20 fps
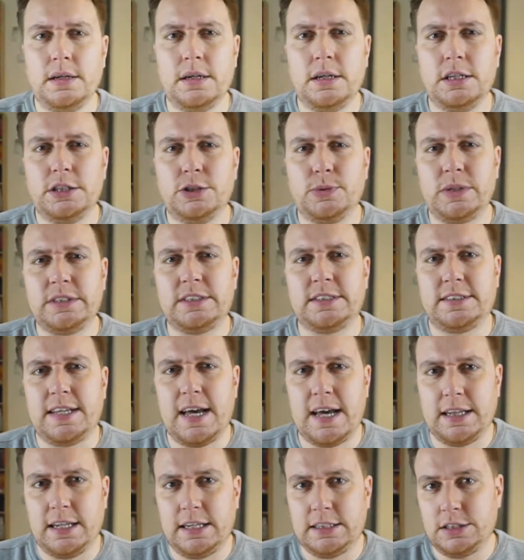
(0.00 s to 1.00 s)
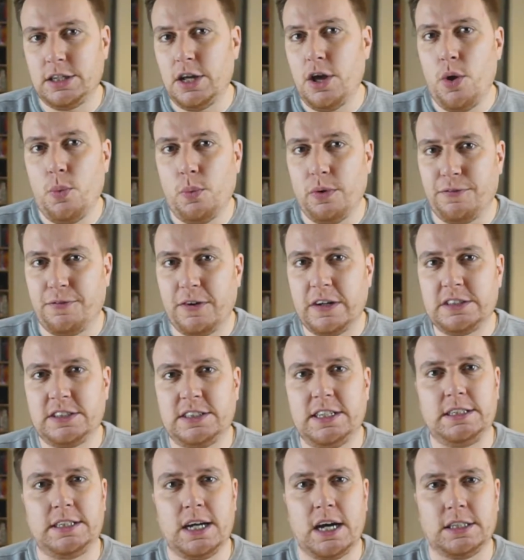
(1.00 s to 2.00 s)
To understand this, we first
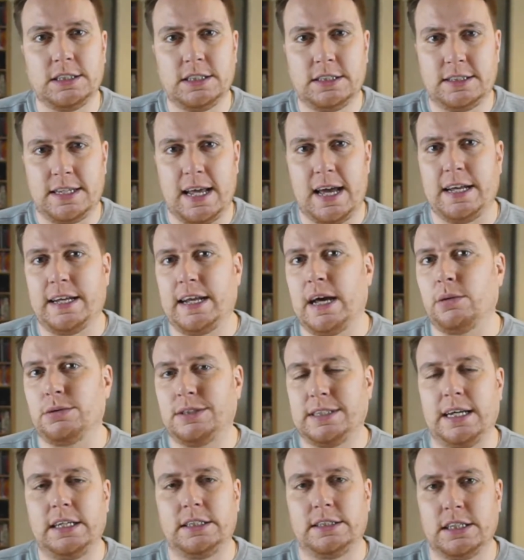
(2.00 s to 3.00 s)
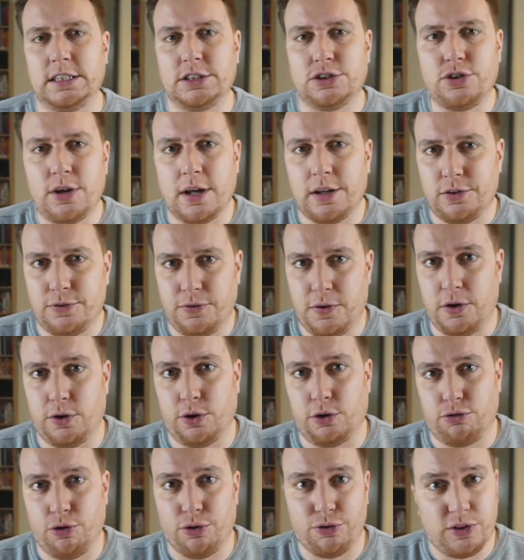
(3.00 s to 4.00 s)
need to understand how data is transferred
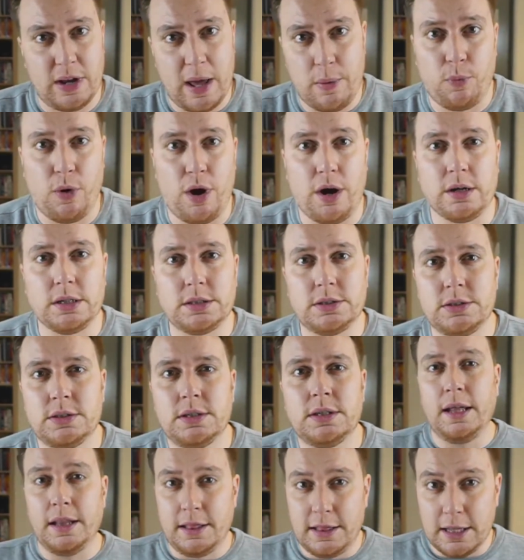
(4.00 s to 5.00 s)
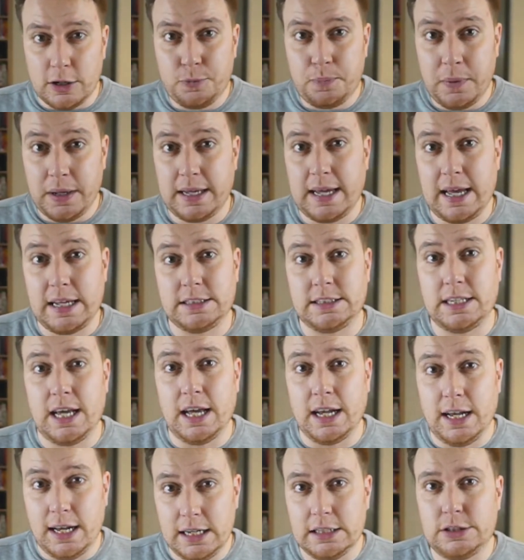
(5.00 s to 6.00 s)
across networks. This bit gets
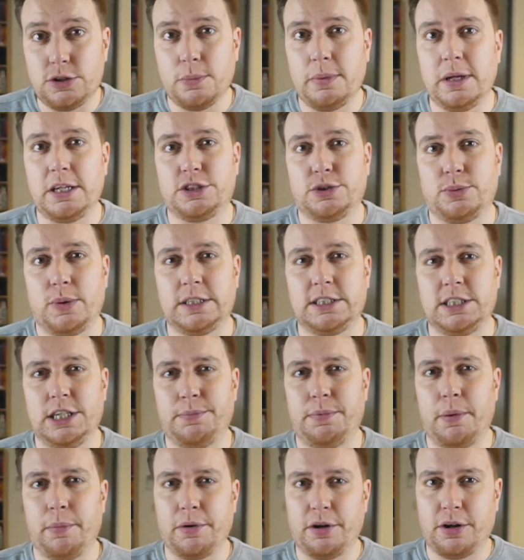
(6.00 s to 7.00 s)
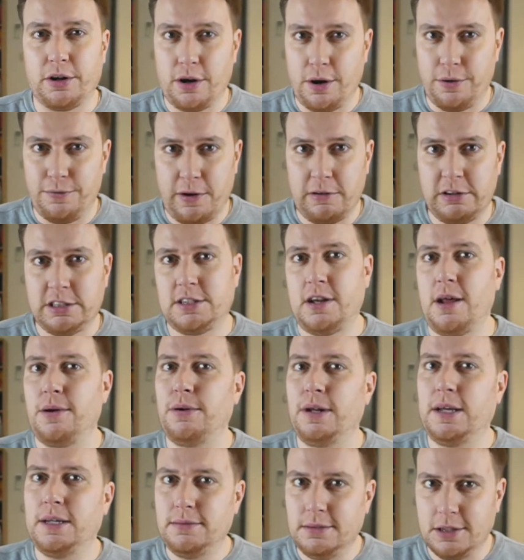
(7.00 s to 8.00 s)
a little bit sweaty, but I'm gonna go very
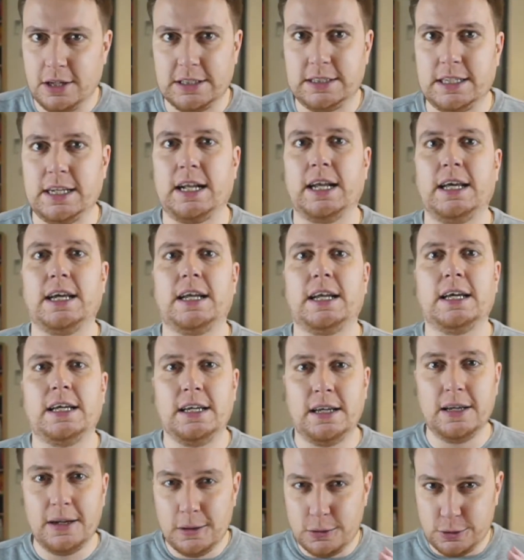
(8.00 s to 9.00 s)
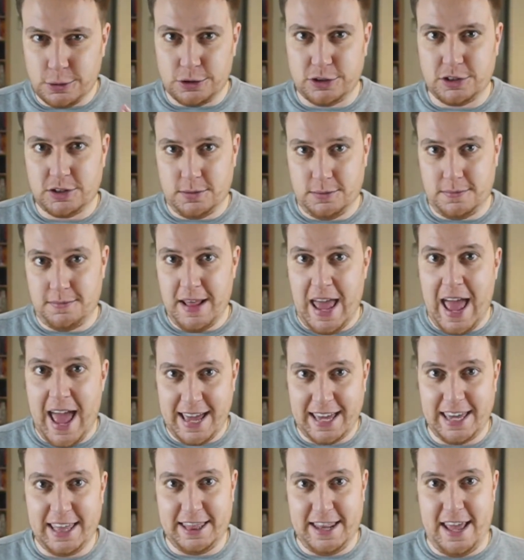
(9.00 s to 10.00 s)
slowly, nice and clearly, so just
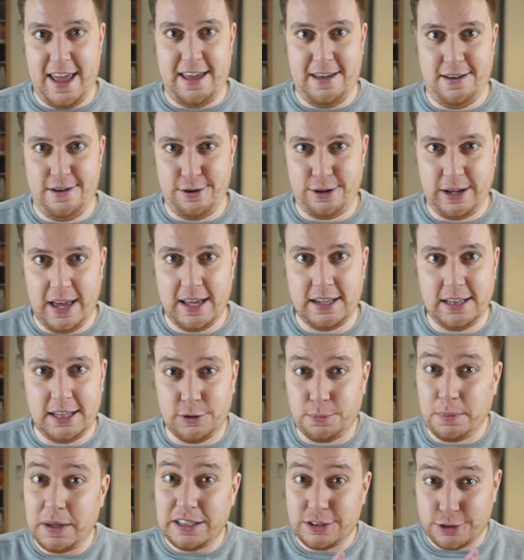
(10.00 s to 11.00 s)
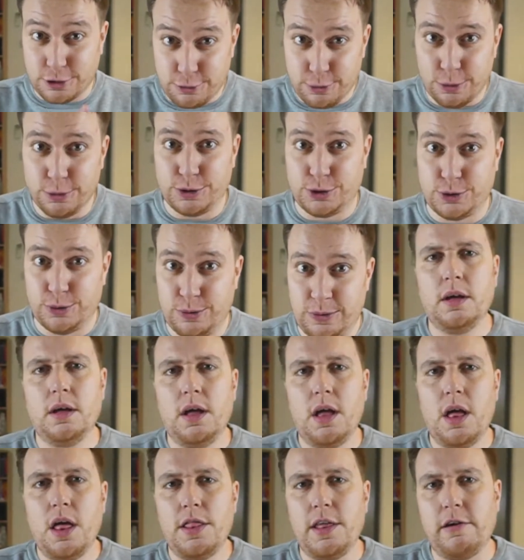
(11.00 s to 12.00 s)
hang in there, okay? This bit is crucial.
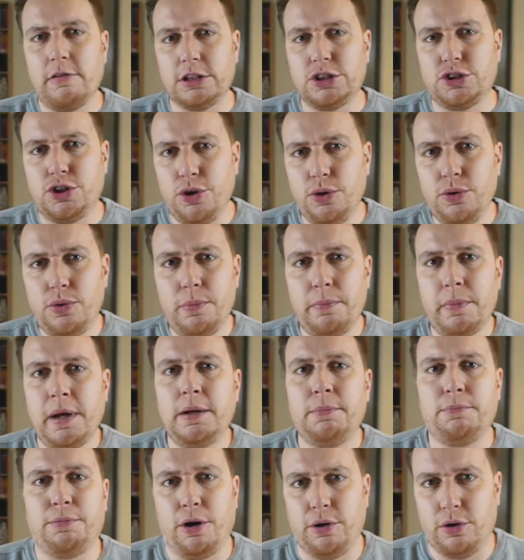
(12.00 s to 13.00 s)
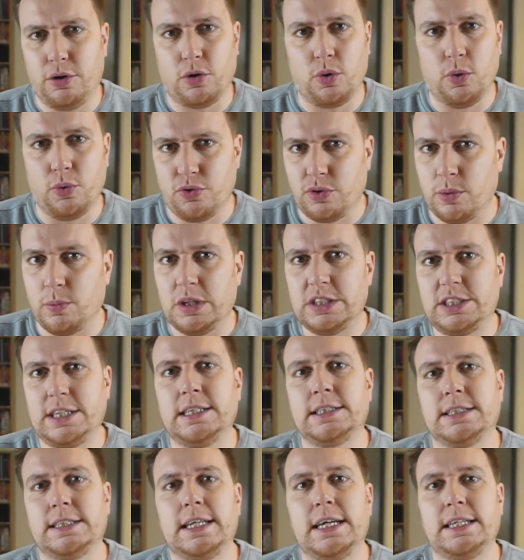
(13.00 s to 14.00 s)
There are two main protocols in which
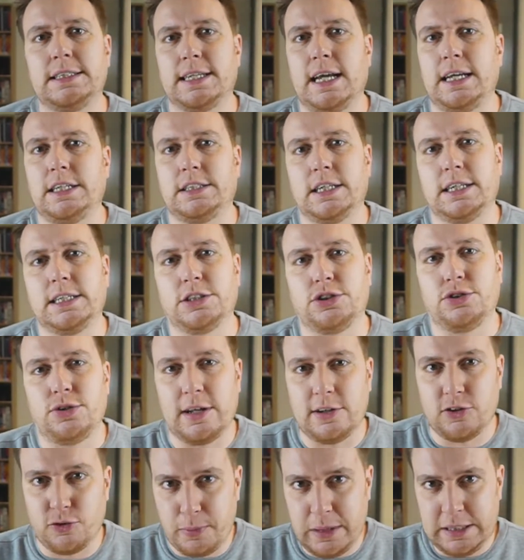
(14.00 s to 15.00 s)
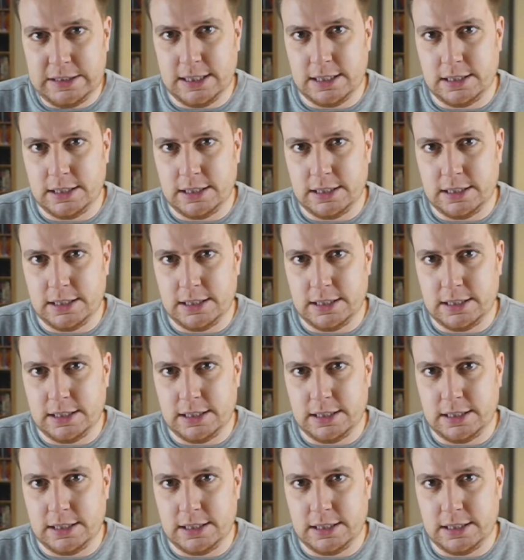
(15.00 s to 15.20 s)
internet data is transmitted,